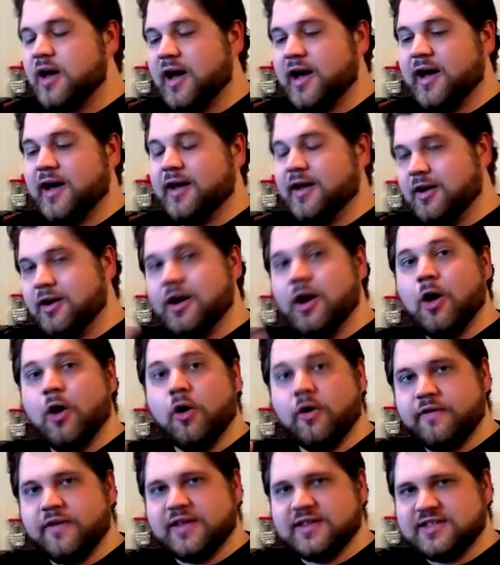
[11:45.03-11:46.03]

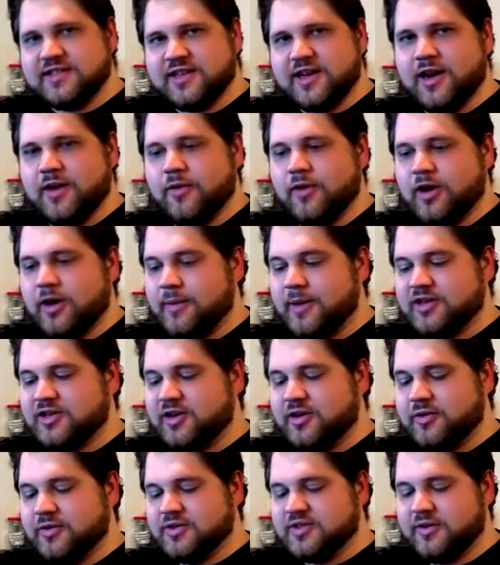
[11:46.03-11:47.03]
No offense to anyone, I'm not
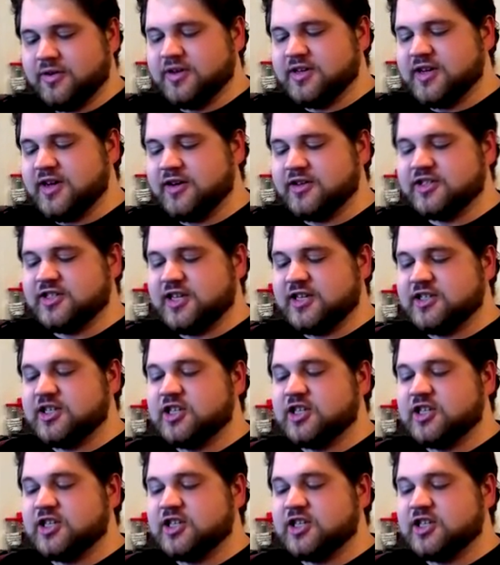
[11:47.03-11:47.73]
trying to insult your intelligence,